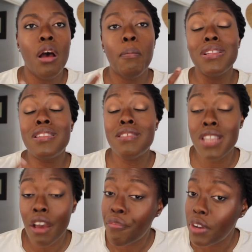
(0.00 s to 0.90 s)
but
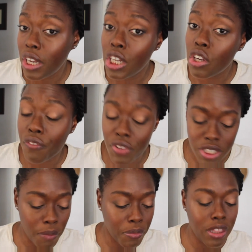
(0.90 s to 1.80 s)
definitely look for
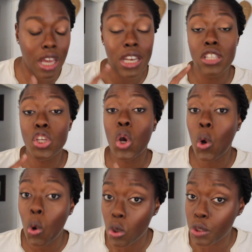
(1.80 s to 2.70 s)
something that is
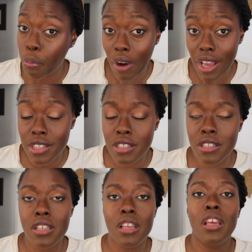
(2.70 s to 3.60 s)
cold pressed